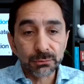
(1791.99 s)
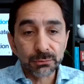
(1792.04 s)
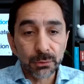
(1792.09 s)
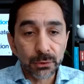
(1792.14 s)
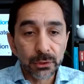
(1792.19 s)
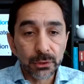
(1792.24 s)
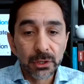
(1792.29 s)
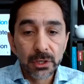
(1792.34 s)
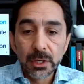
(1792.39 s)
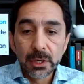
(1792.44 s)

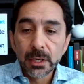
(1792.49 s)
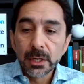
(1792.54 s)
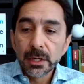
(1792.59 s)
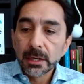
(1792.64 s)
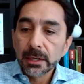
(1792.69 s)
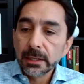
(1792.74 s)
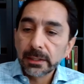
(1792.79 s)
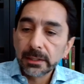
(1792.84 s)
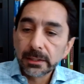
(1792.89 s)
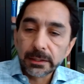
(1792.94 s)
were
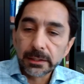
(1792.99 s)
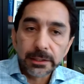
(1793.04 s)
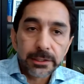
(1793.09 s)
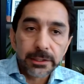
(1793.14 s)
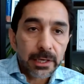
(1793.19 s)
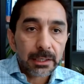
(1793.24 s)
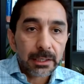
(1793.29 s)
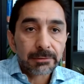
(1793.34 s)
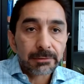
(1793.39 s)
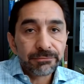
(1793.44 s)

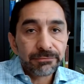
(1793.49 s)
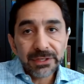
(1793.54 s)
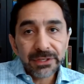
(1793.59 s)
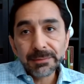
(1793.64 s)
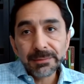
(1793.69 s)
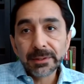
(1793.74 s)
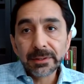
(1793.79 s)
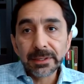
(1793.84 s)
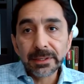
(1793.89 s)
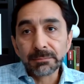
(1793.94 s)
young and
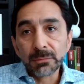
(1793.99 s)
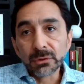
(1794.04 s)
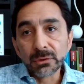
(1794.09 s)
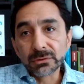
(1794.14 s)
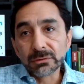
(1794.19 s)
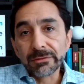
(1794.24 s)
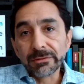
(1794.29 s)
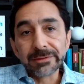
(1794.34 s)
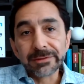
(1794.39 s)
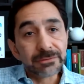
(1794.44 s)
female, and most
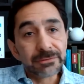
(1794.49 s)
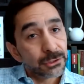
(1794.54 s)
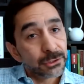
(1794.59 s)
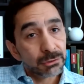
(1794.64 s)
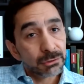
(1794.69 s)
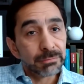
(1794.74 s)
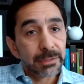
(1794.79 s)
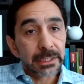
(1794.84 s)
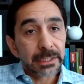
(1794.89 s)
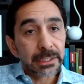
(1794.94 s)
of the decision
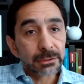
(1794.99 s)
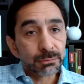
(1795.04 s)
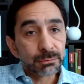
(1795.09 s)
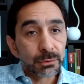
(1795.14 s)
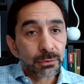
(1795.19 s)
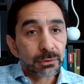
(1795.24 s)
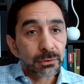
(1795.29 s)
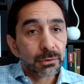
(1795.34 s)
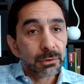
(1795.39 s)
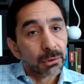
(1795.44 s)
makers
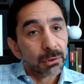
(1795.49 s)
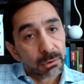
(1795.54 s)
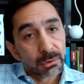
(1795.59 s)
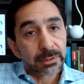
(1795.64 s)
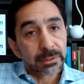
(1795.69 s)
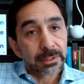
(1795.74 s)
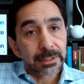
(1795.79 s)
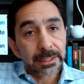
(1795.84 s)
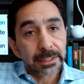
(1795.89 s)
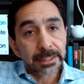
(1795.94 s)
were old
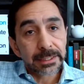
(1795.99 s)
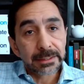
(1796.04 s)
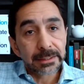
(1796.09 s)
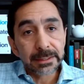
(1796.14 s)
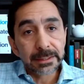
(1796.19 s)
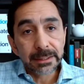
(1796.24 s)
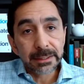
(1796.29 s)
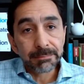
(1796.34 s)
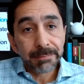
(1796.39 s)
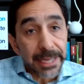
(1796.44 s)

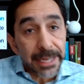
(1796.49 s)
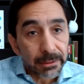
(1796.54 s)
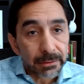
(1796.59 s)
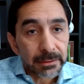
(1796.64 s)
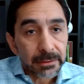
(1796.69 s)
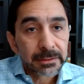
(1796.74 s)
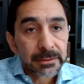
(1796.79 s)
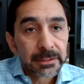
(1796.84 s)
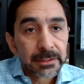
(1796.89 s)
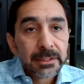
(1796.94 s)
and male.
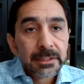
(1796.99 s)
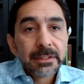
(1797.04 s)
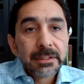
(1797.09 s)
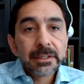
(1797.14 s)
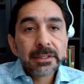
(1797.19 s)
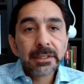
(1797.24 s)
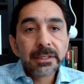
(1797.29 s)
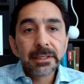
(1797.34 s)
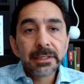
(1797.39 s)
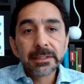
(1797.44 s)

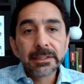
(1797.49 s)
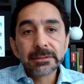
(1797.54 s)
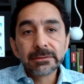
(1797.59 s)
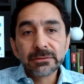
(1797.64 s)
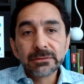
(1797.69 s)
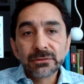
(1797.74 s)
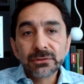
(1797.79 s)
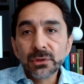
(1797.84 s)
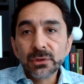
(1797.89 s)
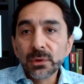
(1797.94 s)

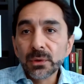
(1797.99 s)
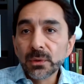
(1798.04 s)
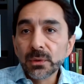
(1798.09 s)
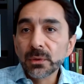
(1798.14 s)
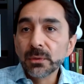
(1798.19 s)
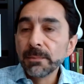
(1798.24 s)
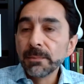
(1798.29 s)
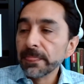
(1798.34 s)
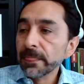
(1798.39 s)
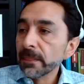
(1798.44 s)

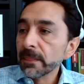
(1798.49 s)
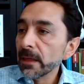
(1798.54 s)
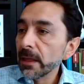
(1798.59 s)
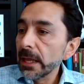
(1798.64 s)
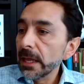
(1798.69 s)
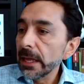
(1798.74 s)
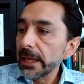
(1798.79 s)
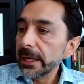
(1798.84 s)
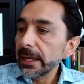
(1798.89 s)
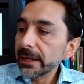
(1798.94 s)

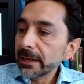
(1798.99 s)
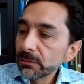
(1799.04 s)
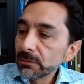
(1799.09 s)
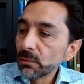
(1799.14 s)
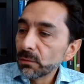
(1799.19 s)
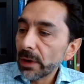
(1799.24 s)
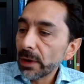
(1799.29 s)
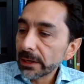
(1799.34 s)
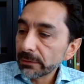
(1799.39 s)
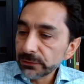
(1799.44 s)
And
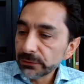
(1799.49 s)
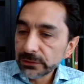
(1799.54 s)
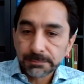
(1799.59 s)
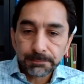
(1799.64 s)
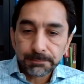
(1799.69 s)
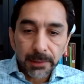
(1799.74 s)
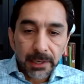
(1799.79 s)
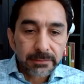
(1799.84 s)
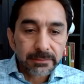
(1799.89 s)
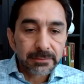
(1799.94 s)
one
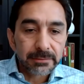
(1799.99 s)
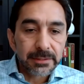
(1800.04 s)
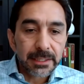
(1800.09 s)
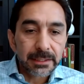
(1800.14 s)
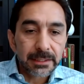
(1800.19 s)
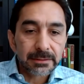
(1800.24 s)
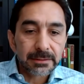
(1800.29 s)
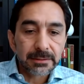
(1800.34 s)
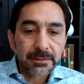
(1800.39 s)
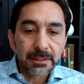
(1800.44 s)
response
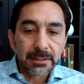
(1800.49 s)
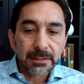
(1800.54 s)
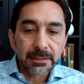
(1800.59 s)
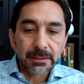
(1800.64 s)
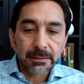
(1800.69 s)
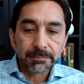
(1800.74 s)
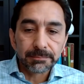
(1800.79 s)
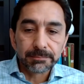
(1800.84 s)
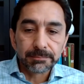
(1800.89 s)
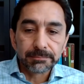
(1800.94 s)
that's
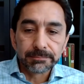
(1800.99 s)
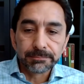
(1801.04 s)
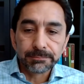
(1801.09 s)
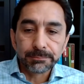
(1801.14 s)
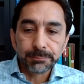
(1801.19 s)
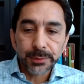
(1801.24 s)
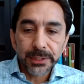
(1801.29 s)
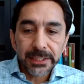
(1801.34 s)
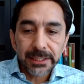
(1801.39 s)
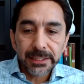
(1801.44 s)

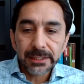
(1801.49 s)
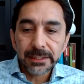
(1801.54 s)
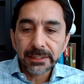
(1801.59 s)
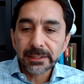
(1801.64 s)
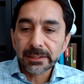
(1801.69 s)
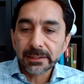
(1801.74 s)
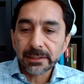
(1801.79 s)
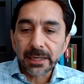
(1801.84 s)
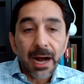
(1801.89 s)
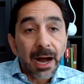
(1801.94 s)

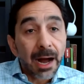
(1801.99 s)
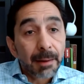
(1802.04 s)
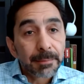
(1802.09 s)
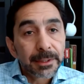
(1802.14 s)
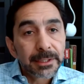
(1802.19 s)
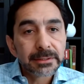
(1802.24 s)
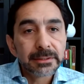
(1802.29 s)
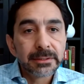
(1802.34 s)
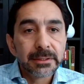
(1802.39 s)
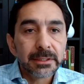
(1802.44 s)
pretty
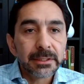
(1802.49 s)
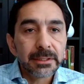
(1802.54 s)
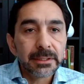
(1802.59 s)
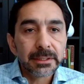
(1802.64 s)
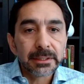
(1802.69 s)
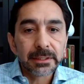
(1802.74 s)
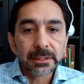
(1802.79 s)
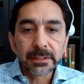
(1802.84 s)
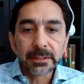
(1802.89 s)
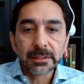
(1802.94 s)
common
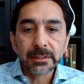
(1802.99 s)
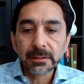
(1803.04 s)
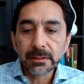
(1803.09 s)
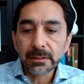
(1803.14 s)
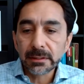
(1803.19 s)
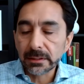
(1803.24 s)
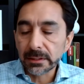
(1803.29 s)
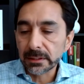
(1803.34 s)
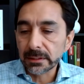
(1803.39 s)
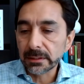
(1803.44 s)

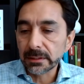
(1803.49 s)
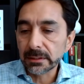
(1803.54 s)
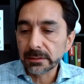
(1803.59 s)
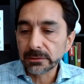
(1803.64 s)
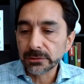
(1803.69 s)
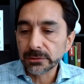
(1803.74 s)
in